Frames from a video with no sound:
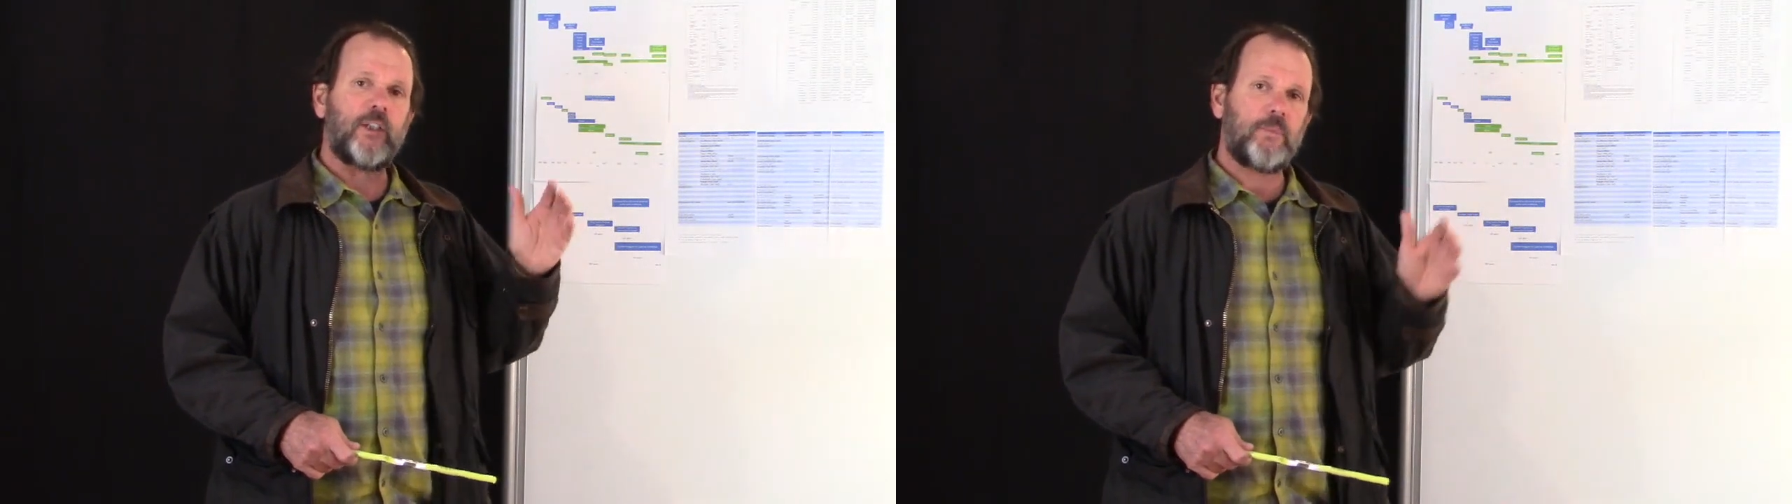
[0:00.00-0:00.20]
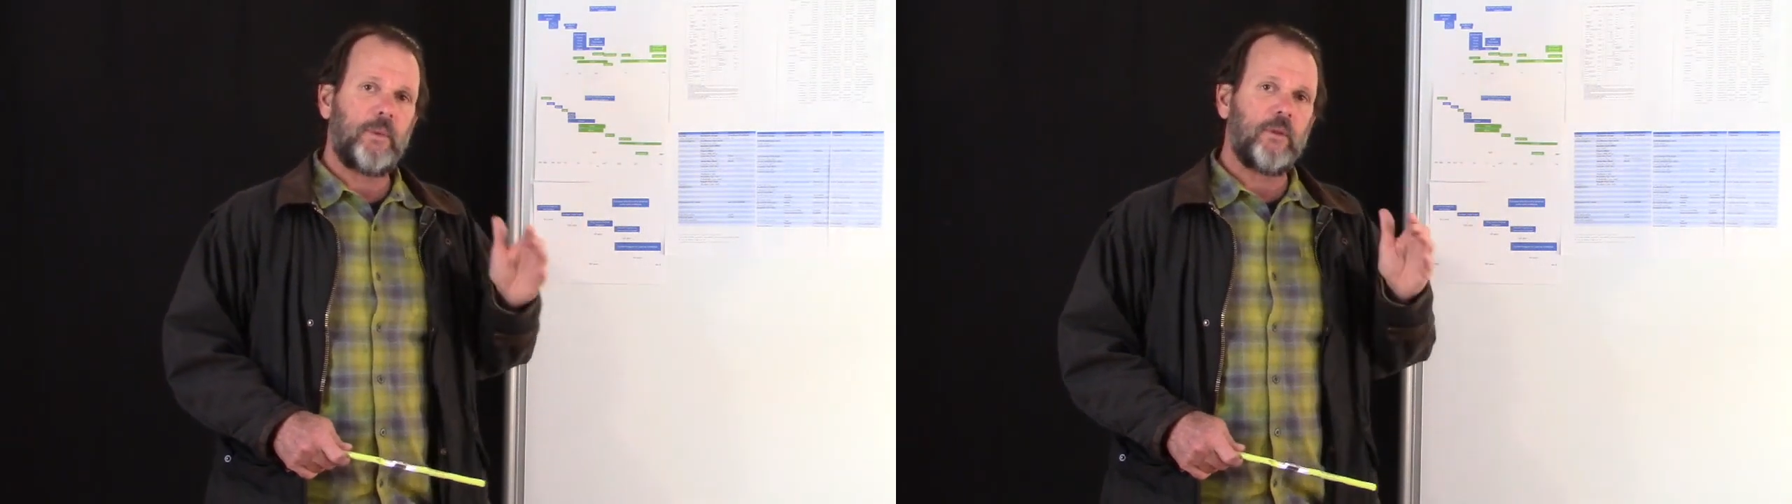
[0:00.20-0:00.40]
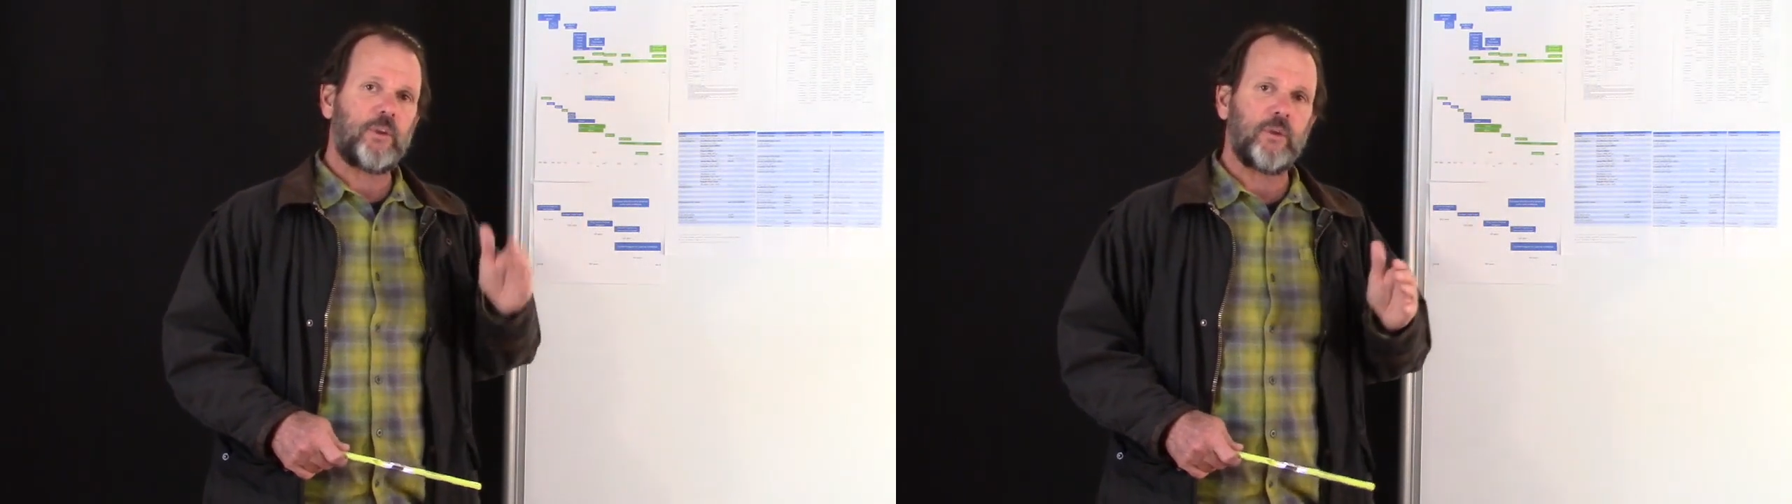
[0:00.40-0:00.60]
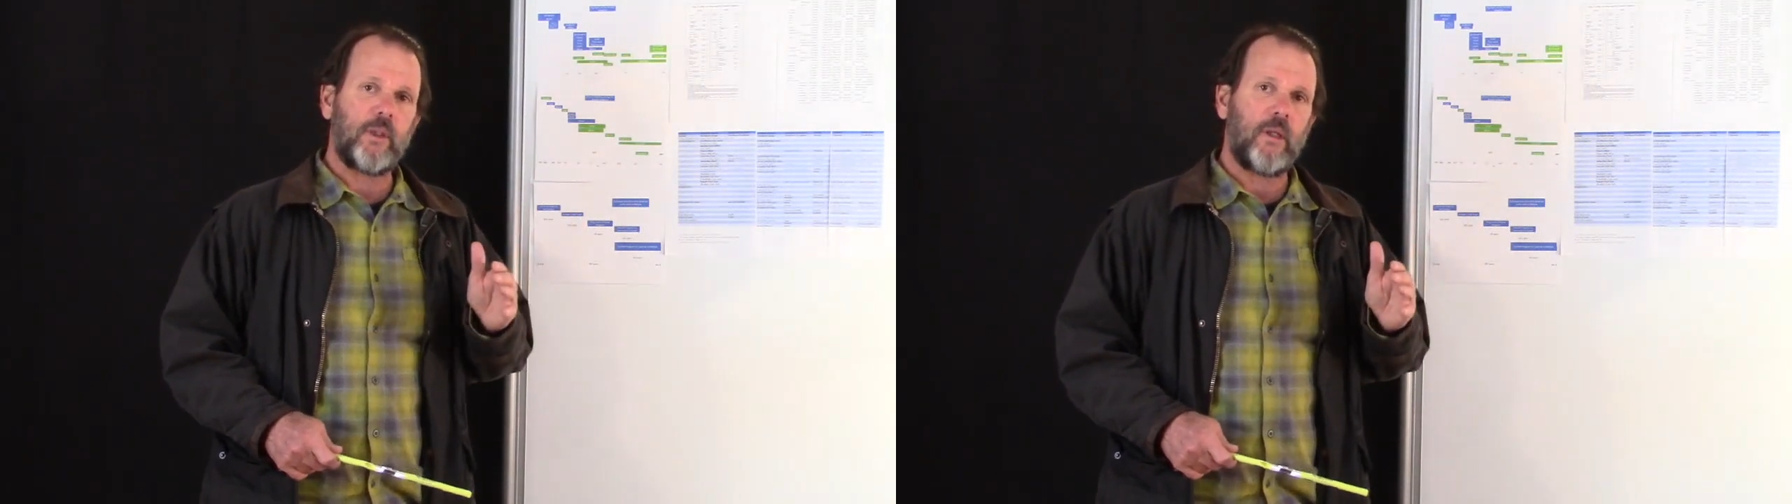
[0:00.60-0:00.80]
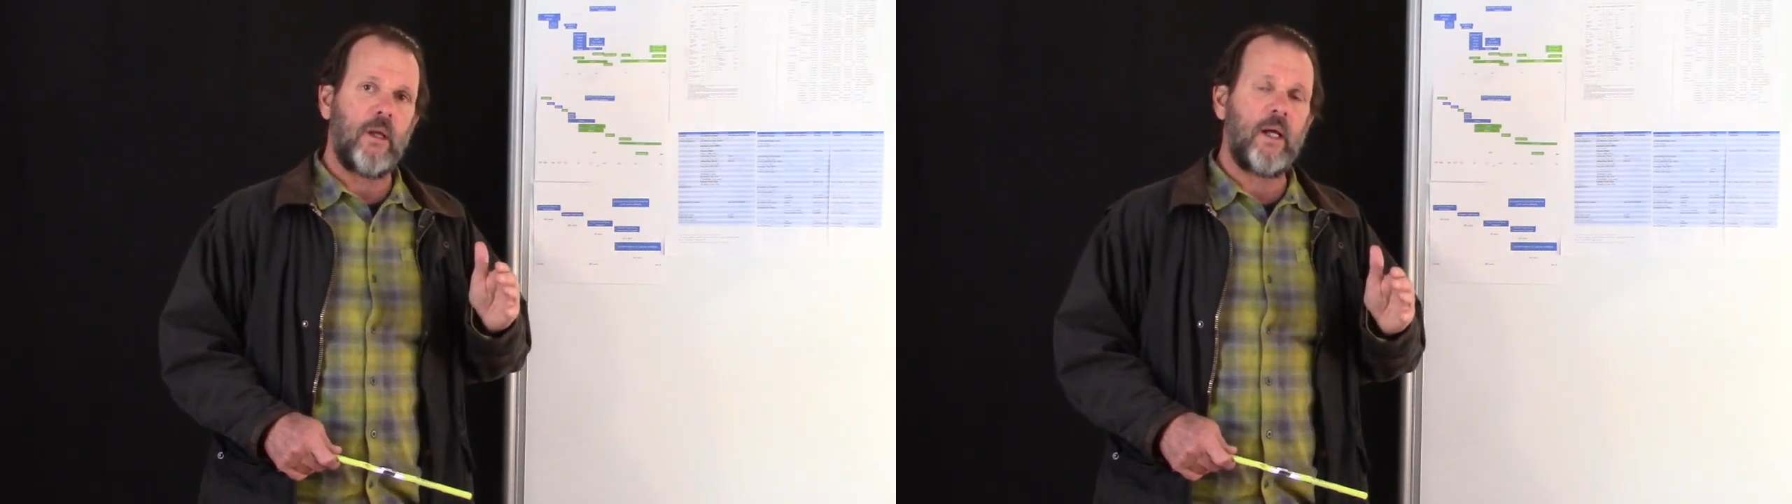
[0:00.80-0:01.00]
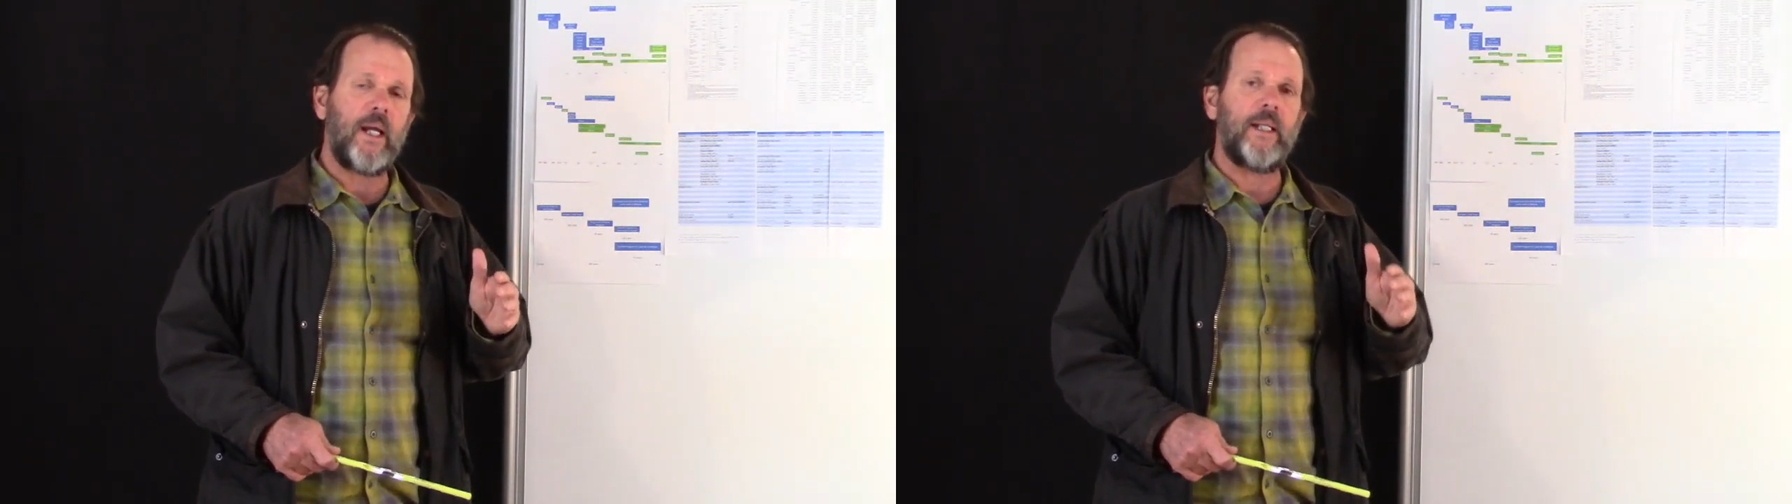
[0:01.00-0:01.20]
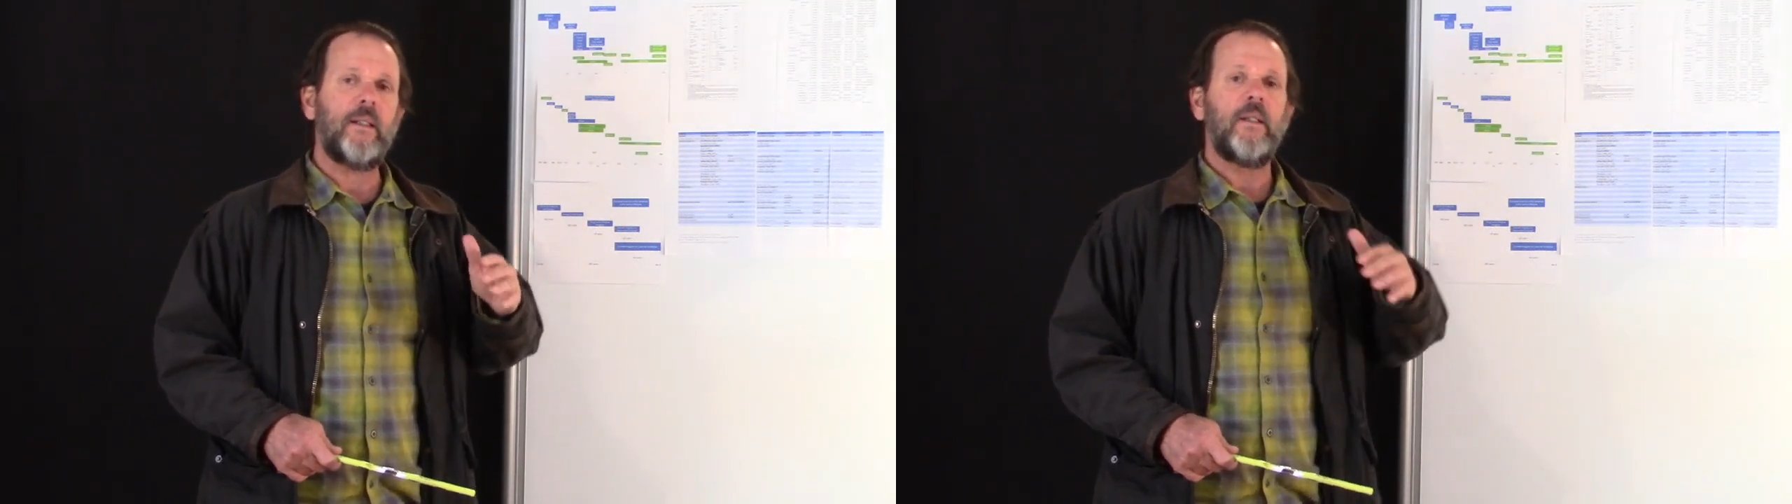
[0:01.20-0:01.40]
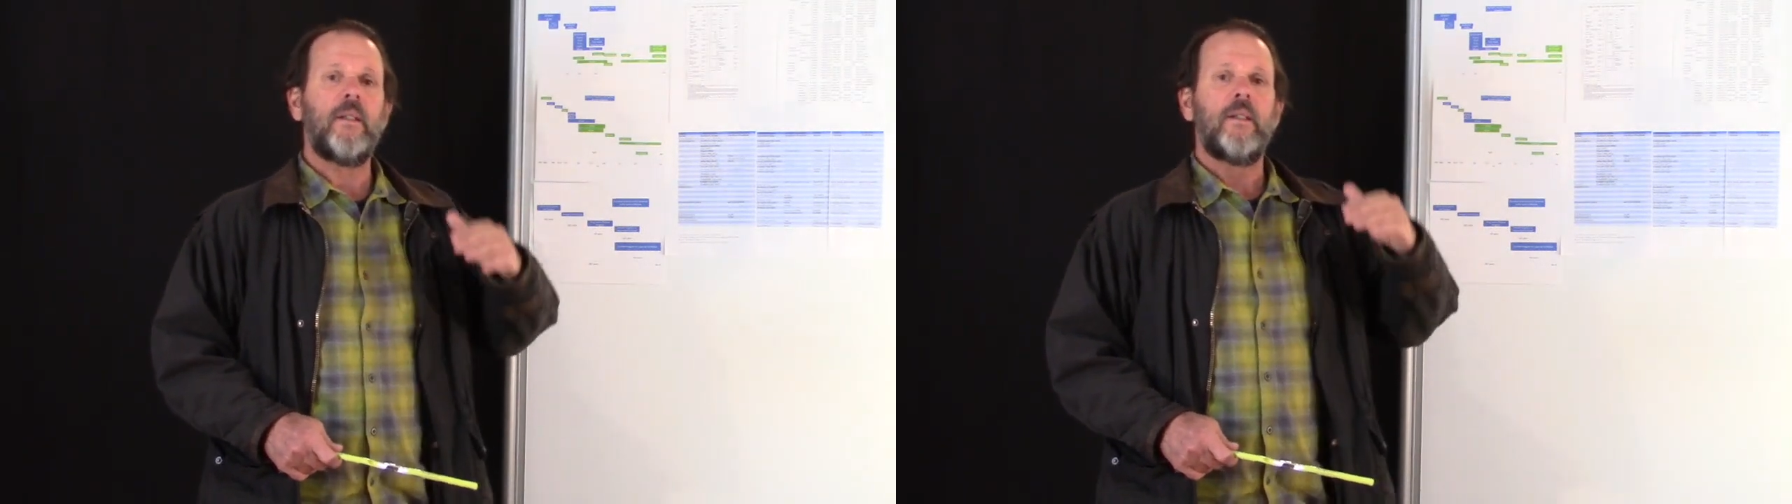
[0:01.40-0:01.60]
spiritual decline,